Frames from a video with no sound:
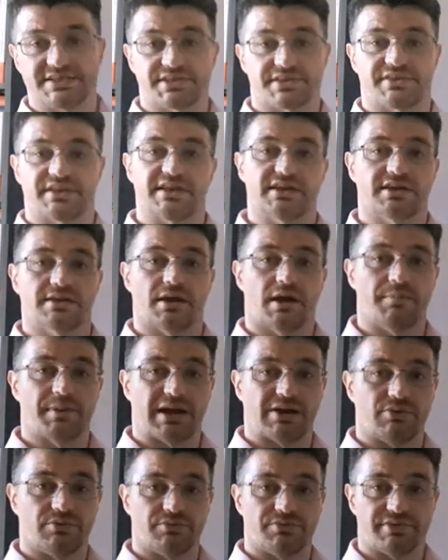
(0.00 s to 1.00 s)
to think
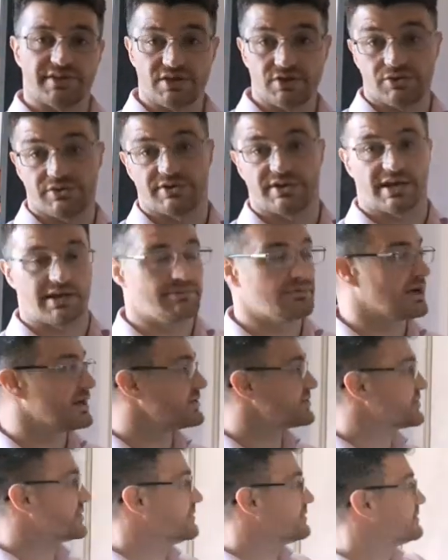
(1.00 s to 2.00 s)
about the other
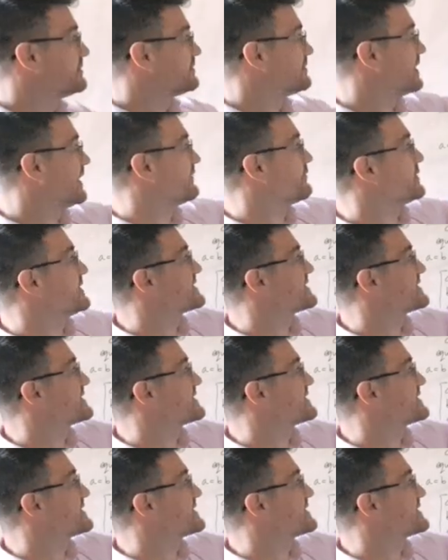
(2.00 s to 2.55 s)
direction. If we